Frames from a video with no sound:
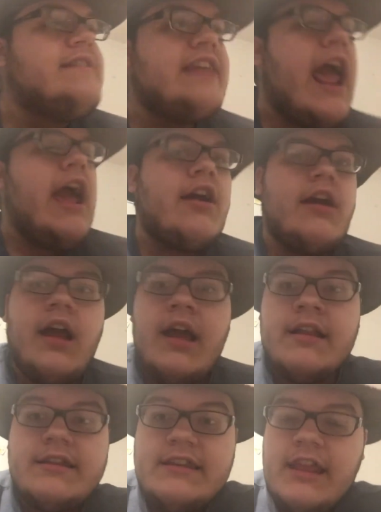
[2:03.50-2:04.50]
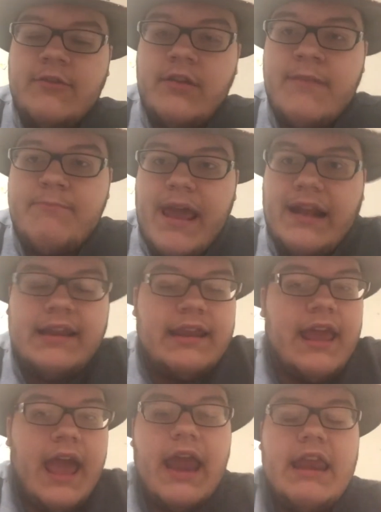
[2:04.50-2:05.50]
dare
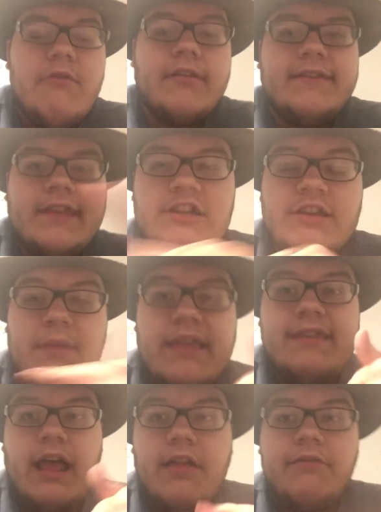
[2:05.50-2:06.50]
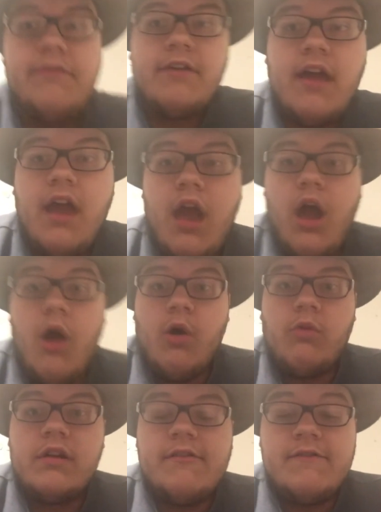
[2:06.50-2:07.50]
disrespect anyone such as myself,
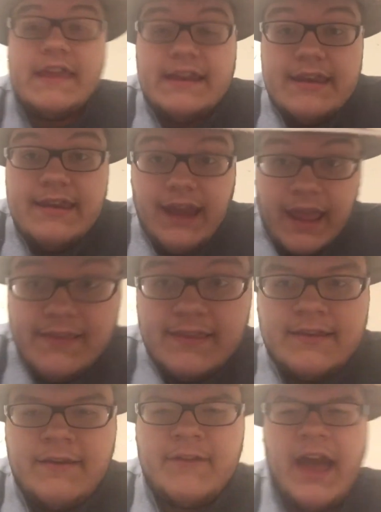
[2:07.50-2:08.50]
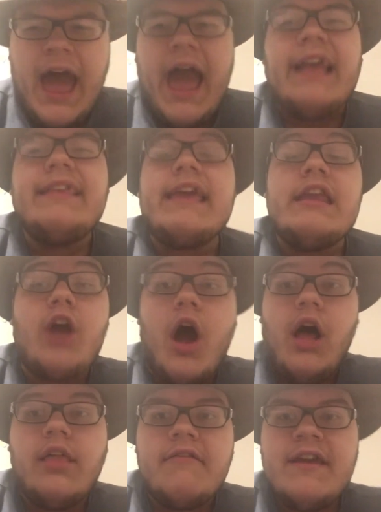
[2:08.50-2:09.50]
one of the nicest of guys in
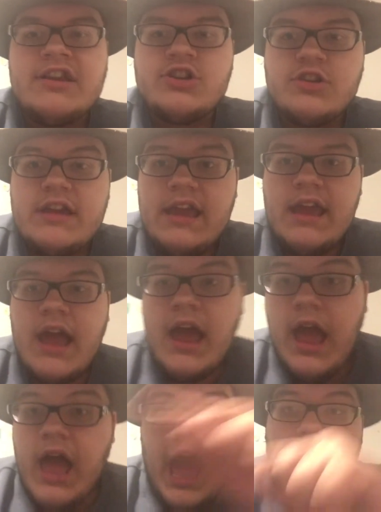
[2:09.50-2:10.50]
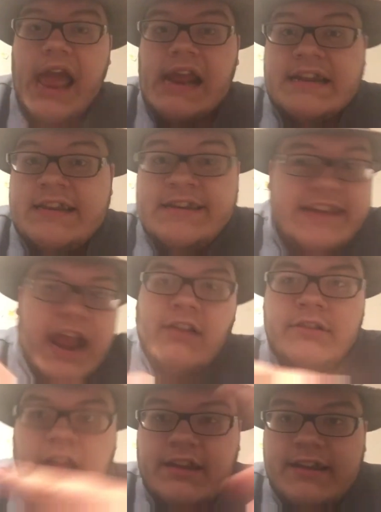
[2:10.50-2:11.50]
all of history, I
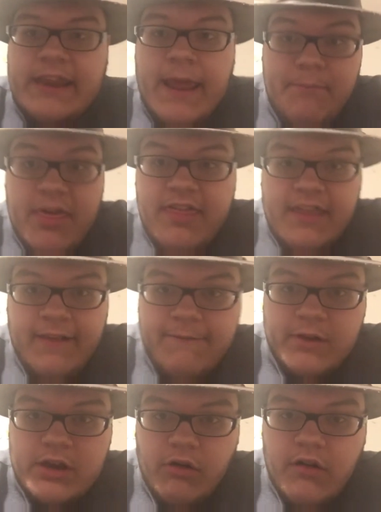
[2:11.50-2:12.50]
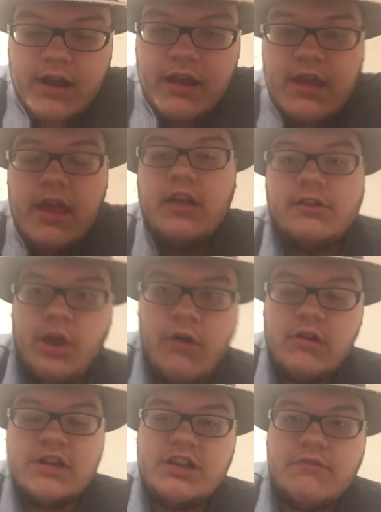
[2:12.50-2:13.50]
dare not tip this fedora
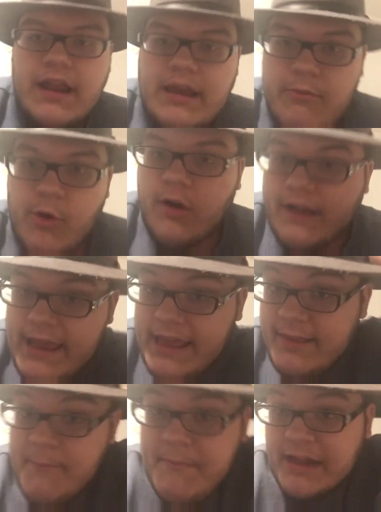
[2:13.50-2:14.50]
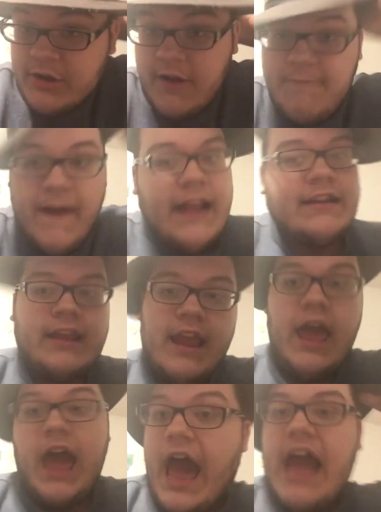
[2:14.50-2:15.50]
towards you anymore. As a matter of fact,
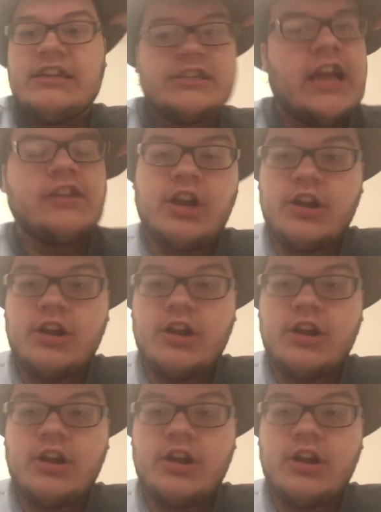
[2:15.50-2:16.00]
I shall